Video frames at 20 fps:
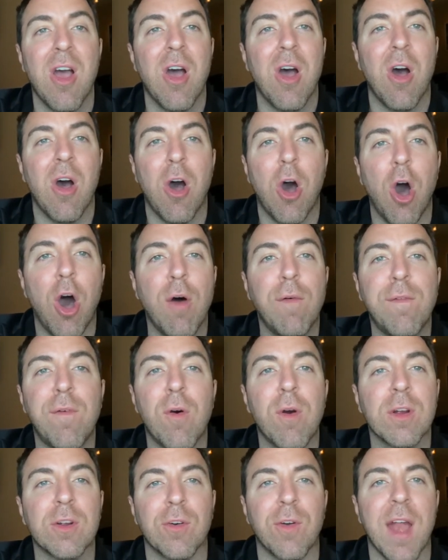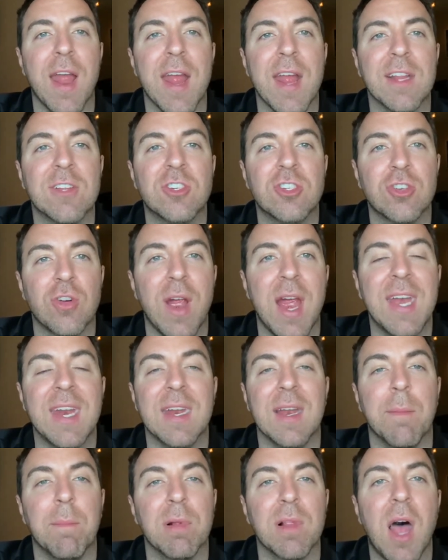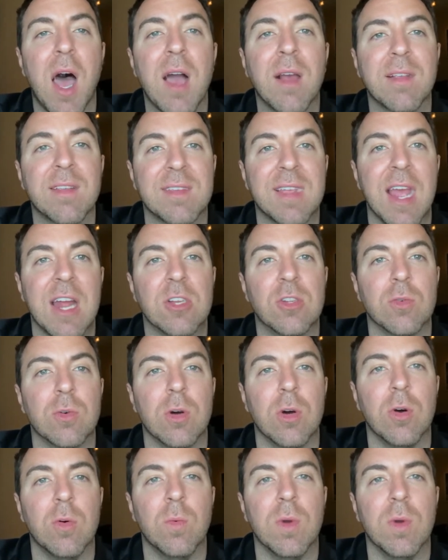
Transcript: All four grades train in a block schedule